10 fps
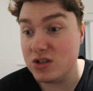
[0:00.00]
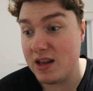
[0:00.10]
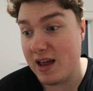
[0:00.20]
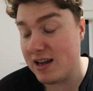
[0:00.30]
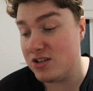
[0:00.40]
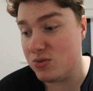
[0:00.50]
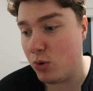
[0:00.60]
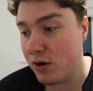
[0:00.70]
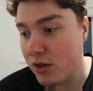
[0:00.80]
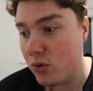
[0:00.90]
Like, that is
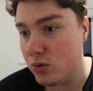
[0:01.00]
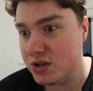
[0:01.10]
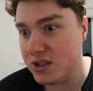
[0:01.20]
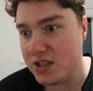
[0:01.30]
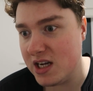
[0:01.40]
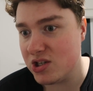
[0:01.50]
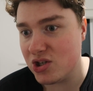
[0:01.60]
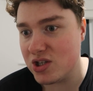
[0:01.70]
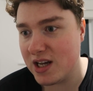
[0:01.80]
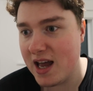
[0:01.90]
one of the goals this year, is
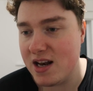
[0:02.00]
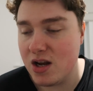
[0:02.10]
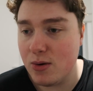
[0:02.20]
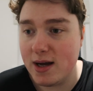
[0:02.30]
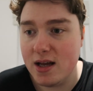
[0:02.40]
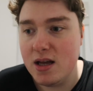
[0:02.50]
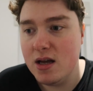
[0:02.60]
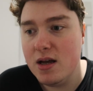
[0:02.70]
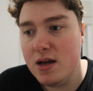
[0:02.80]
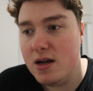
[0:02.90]
just to get newer
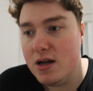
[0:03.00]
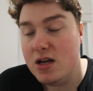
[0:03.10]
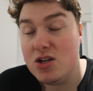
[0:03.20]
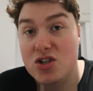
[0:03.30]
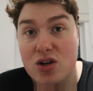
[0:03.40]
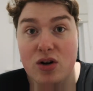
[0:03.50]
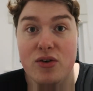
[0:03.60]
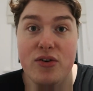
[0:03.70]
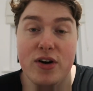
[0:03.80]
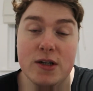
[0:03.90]

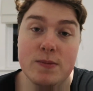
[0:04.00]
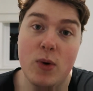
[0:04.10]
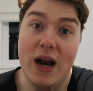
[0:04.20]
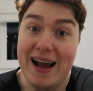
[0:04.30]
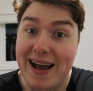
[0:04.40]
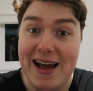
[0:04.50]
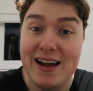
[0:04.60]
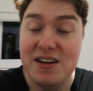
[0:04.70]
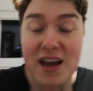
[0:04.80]
stuff when I can,